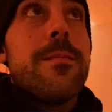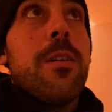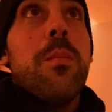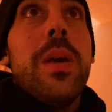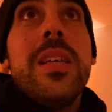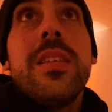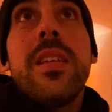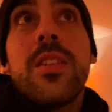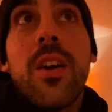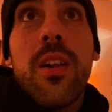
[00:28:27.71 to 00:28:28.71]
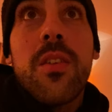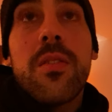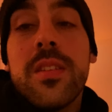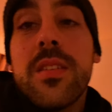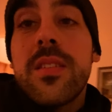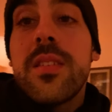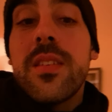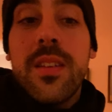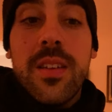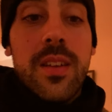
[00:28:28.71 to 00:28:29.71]
amazing tolerance
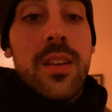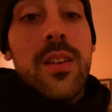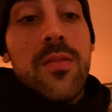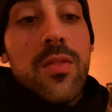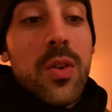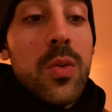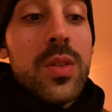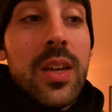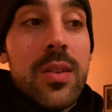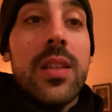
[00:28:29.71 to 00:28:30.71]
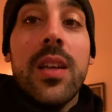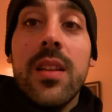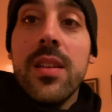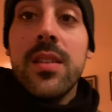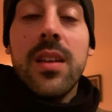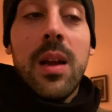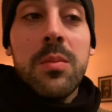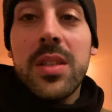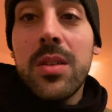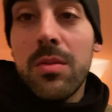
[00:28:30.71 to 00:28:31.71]
for hotels like this. I'm
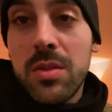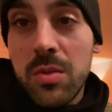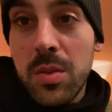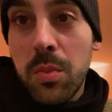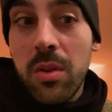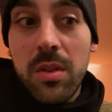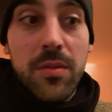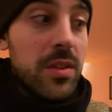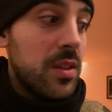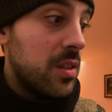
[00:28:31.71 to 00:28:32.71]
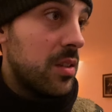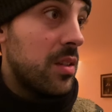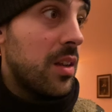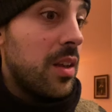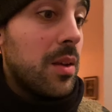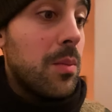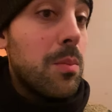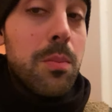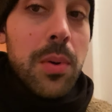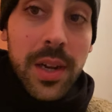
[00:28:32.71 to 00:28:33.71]
still too spoiled for this,
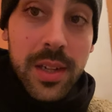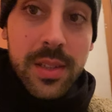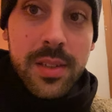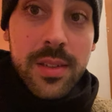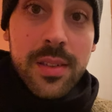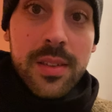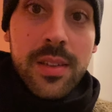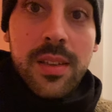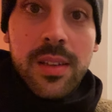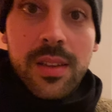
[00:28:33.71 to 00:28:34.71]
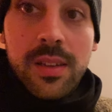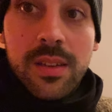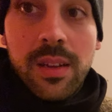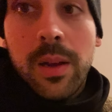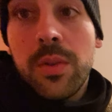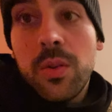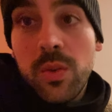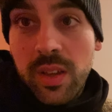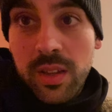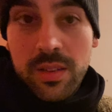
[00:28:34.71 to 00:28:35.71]
but I'm
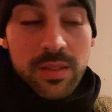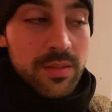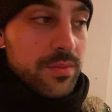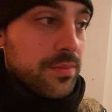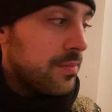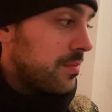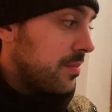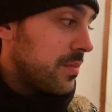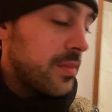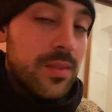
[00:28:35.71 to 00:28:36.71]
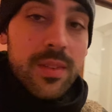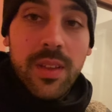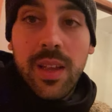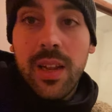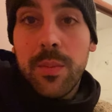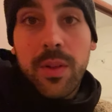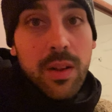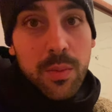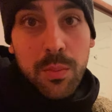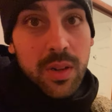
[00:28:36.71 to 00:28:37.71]
doing it and I'm not
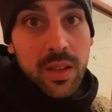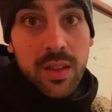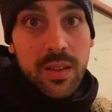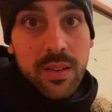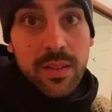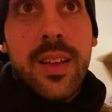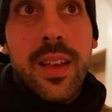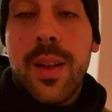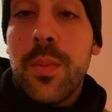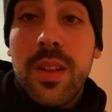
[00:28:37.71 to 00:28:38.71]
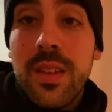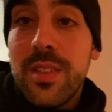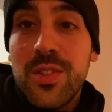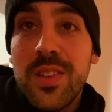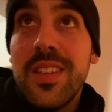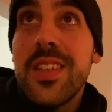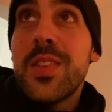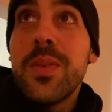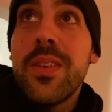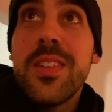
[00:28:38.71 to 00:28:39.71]
complaining and I'm gonna enjoy the
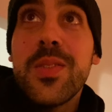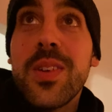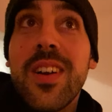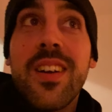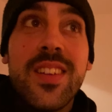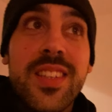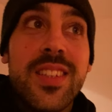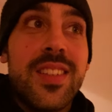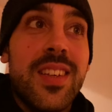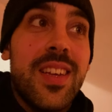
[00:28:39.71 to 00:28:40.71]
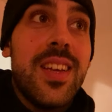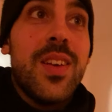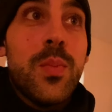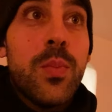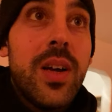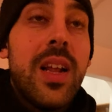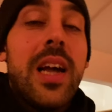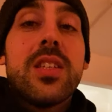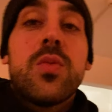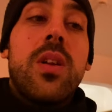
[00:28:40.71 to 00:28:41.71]
experience regardless. But I
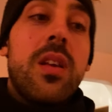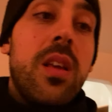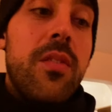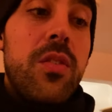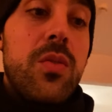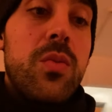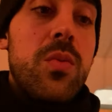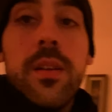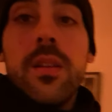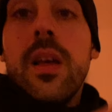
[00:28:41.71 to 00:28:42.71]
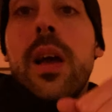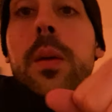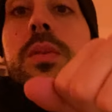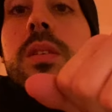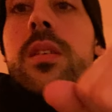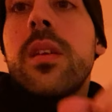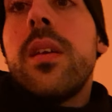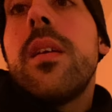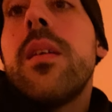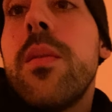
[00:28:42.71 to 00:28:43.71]
just wanna give you your daps,
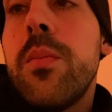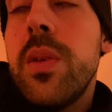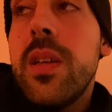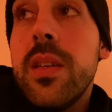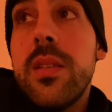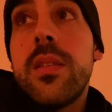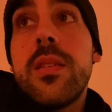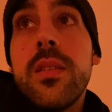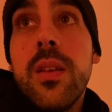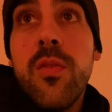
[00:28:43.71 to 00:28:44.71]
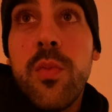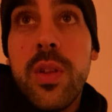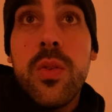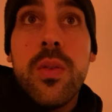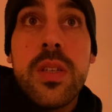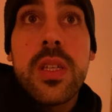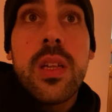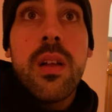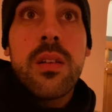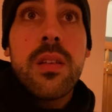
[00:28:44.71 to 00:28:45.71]
because you've been doing this a
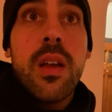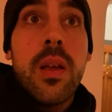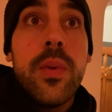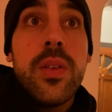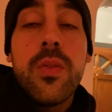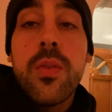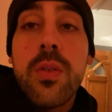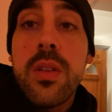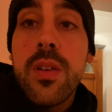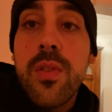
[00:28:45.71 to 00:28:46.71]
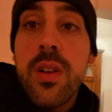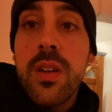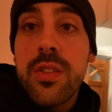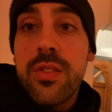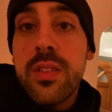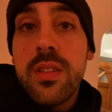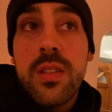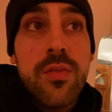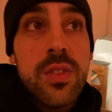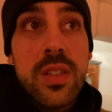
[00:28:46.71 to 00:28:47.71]
long time and you go to different countries and
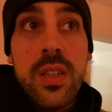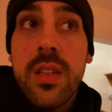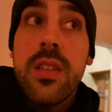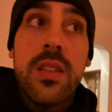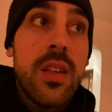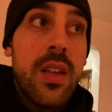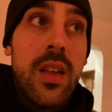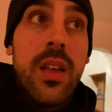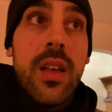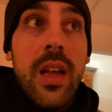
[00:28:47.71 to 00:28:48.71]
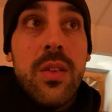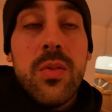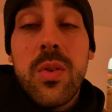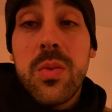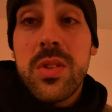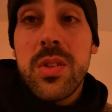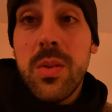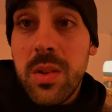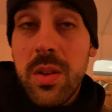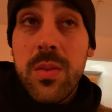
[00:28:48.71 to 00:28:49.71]
different cities and you go
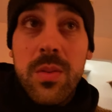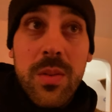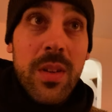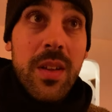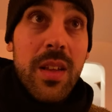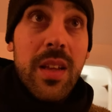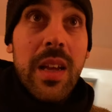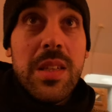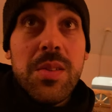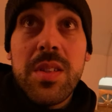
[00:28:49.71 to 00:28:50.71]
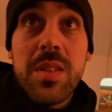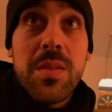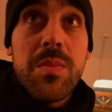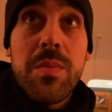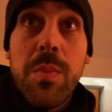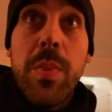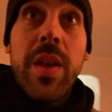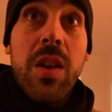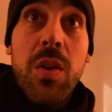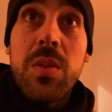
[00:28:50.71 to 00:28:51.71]
solo and you just
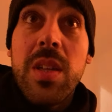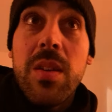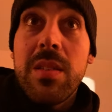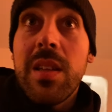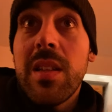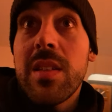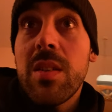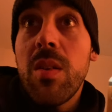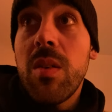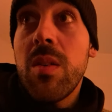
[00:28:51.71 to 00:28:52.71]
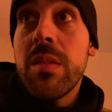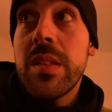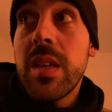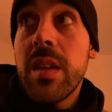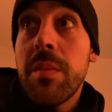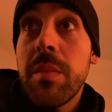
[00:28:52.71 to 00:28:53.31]
pick hotels like this all the time.